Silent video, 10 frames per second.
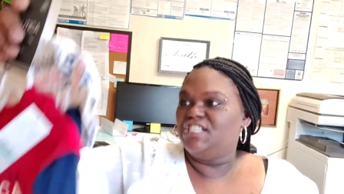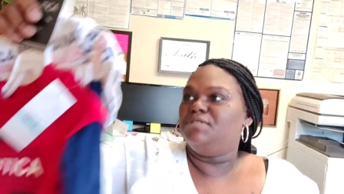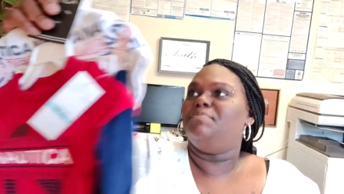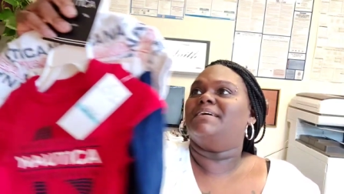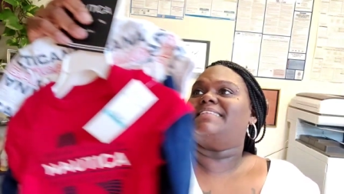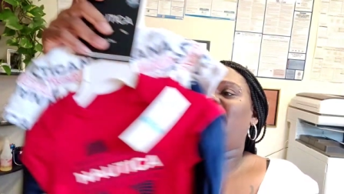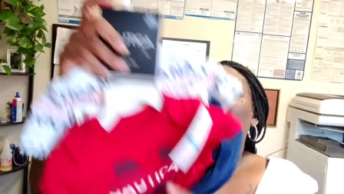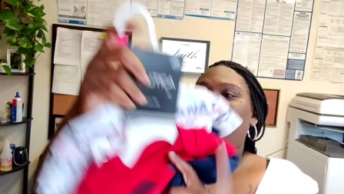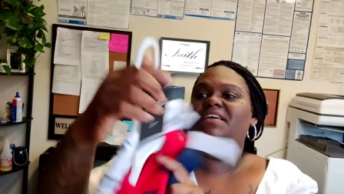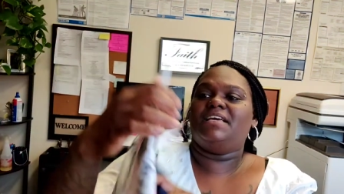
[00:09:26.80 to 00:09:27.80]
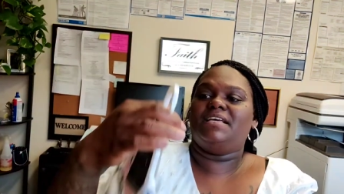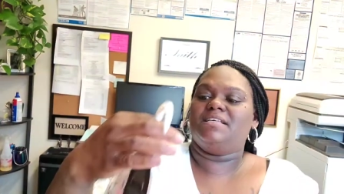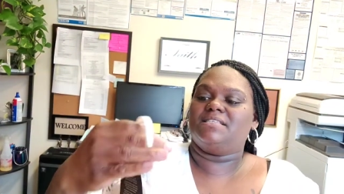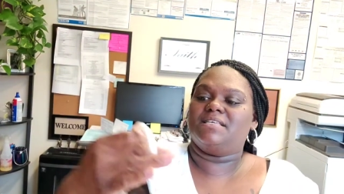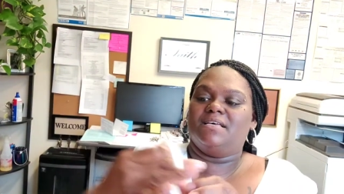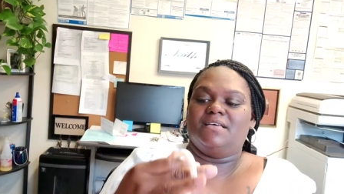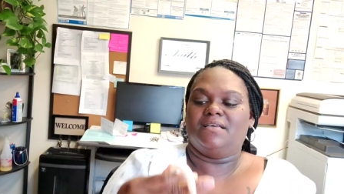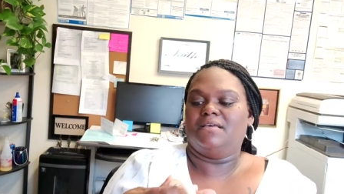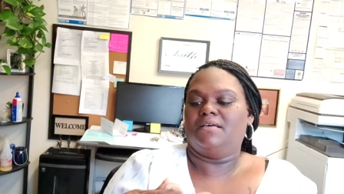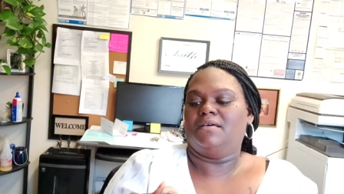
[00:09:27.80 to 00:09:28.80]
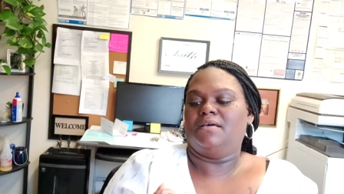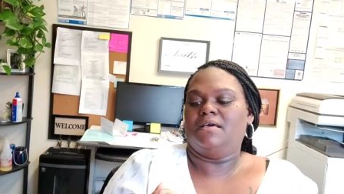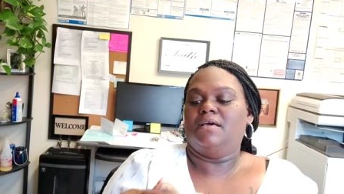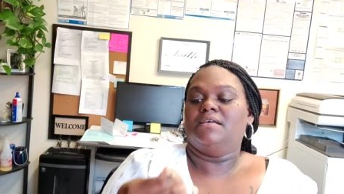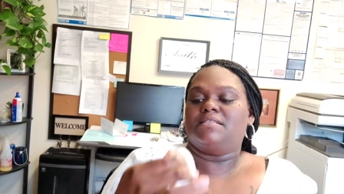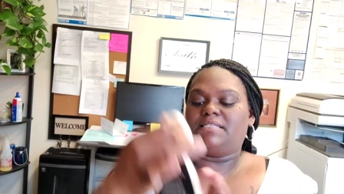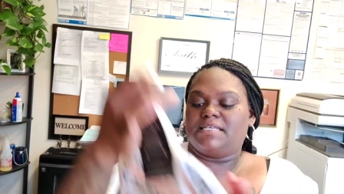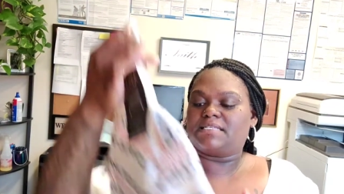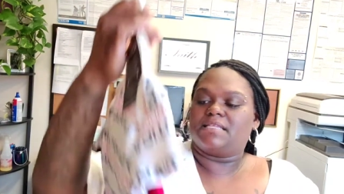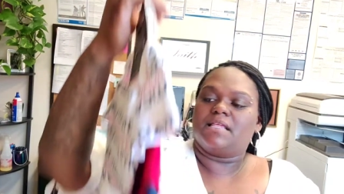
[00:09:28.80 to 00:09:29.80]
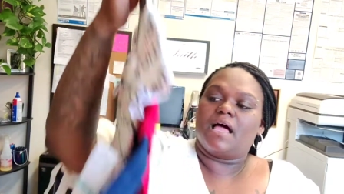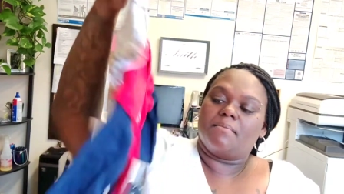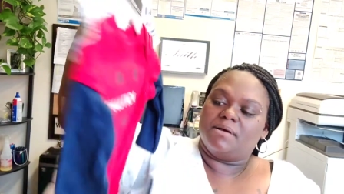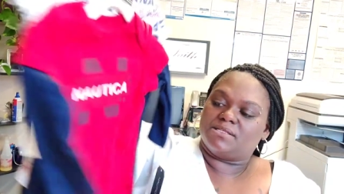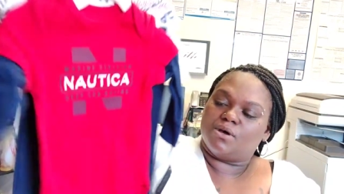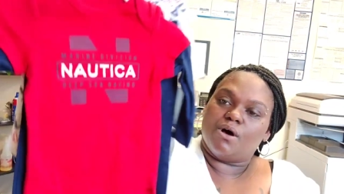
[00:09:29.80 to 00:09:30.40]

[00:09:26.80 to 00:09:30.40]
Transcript: she picked out these. This is six to nine months.